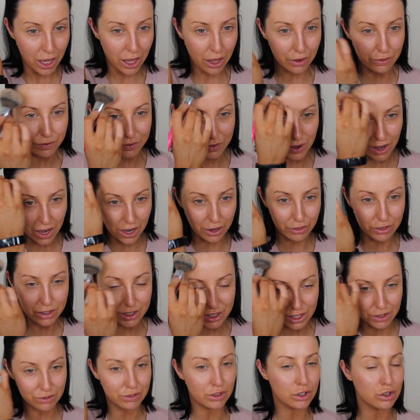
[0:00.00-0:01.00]
If I
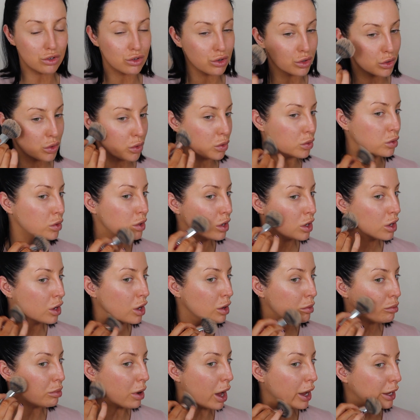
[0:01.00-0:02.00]
received a troll
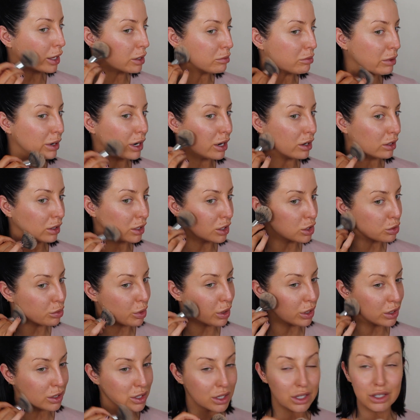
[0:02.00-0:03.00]
back in my early
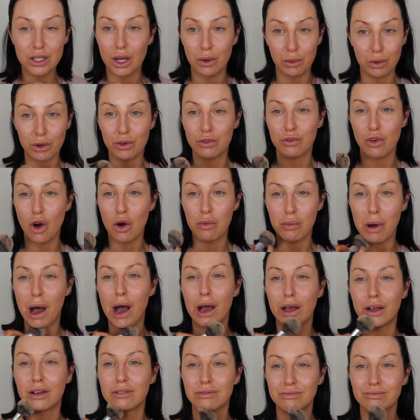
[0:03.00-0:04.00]
20s, I would have fought
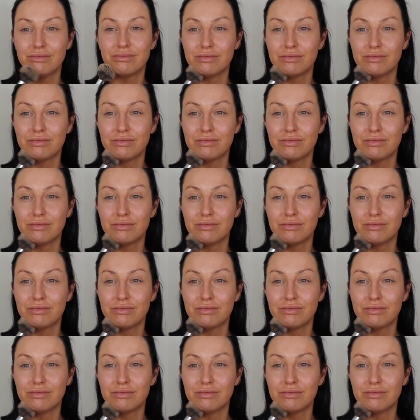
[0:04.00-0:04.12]
back.